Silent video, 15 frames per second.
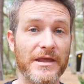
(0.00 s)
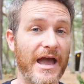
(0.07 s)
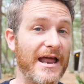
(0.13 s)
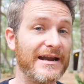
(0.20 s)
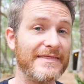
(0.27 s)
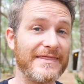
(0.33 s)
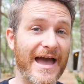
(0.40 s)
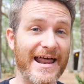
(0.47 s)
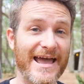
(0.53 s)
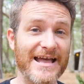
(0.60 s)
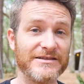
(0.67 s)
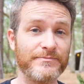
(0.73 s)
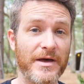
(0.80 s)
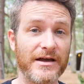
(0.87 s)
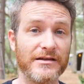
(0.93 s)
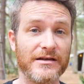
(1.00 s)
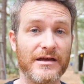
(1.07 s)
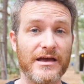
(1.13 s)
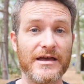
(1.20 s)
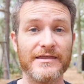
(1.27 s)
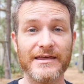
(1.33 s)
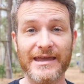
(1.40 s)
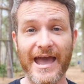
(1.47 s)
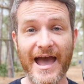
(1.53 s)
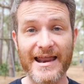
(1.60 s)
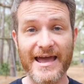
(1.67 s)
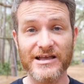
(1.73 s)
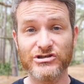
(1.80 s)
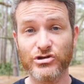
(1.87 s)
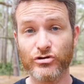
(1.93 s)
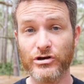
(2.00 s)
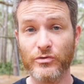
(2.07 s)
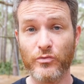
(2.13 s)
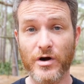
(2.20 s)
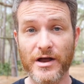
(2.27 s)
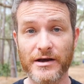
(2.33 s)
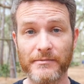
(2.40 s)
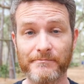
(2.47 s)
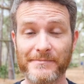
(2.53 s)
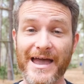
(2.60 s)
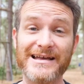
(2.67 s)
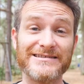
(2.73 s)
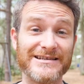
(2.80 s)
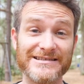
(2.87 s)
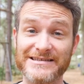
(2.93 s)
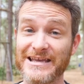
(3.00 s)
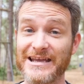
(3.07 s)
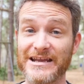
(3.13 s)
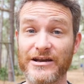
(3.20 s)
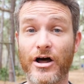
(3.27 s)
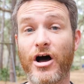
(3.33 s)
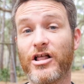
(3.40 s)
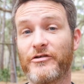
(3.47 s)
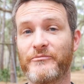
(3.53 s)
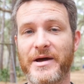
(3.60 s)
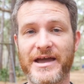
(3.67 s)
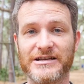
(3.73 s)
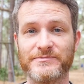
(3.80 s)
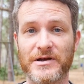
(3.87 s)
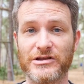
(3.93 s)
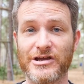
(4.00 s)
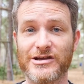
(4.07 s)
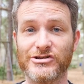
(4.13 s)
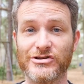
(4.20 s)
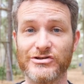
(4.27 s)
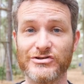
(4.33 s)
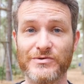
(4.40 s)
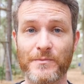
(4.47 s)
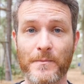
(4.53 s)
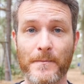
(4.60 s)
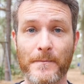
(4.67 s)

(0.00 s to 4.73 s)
And in that aspect, the Cat S31 has exceeded all of my expectations.